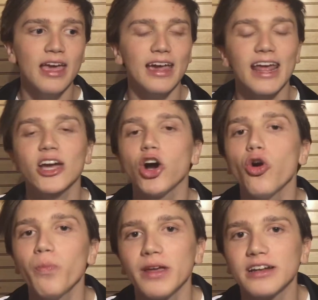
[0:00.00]
and I
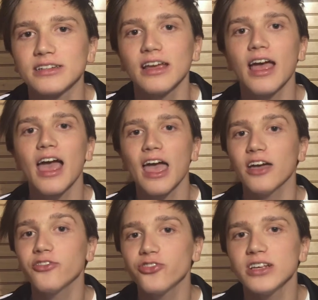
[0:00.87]
opened
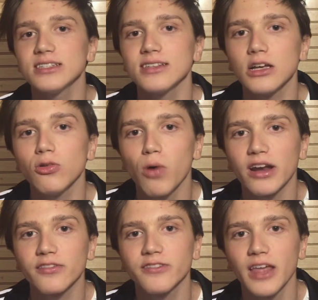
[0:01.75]
every single
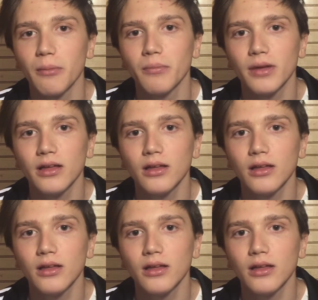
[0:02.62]
one of them.